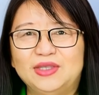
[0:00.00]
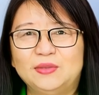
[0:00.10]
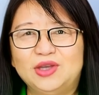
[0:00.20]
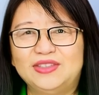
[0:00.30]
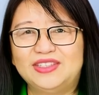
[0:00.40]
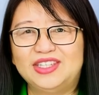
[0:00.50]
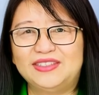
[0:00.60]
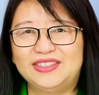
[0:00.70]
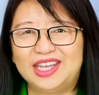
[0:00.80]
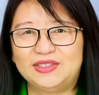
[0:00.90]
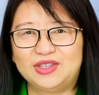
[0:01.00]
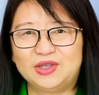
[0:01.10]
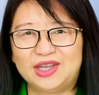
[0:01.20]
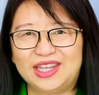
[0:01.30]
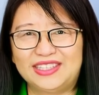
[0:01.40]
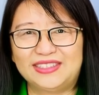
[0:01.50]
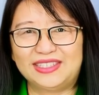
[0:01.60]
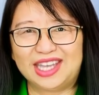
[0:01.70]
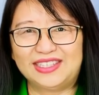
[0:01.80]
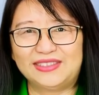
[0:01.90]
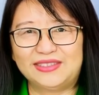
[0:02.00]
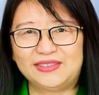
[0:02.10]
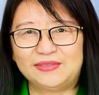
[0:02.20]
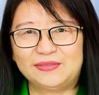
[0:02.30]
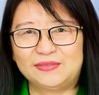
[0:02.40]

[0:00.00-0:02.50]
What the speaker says: The President of the United States.